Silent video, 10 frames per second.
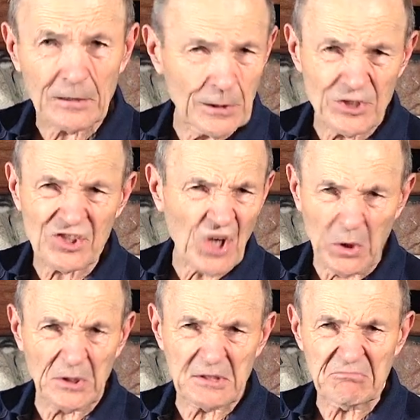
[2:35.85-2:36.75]
good
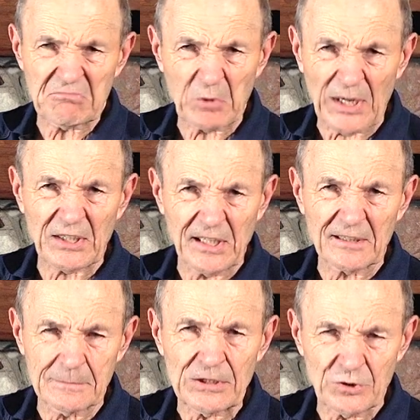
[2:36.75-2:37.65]
solid
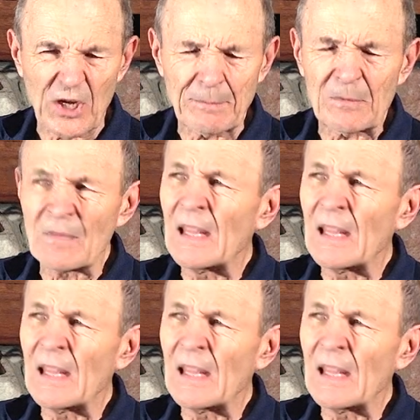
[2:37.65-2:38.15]
regulator, but cheap.